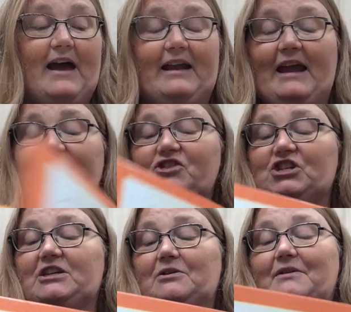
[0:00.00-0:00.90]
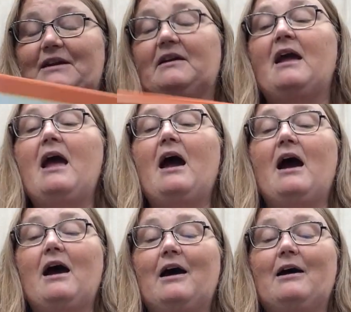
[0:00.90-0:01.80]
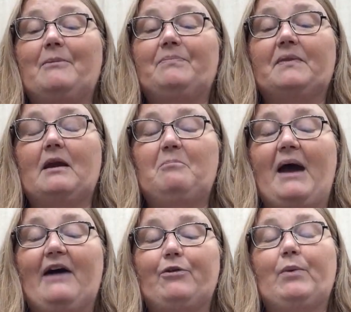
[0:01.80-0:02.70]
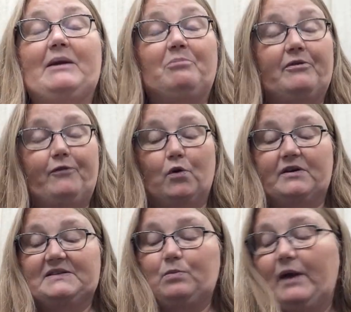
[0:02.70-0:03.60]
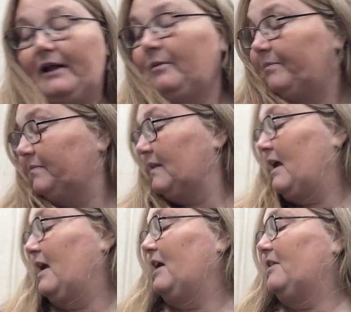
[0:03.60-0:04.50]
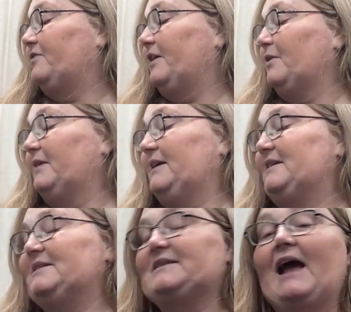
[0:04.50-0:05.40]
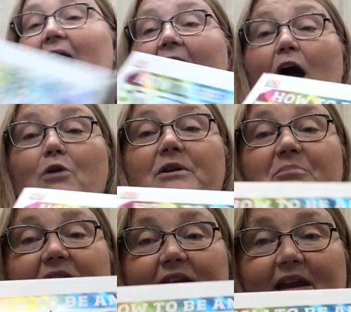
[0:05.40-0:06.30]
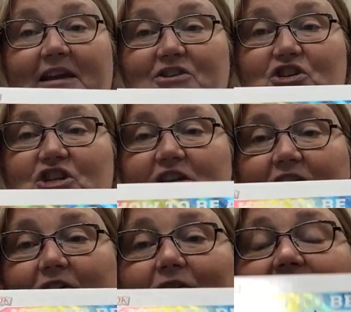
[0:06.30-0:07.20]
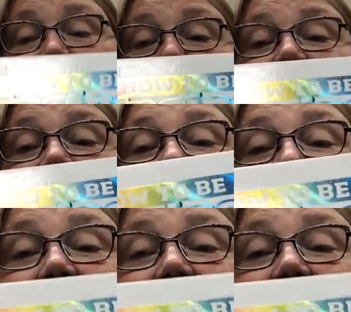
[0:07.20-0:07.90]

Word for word: that engineering um, pathway before as well. There is How to Be an Engineer. So this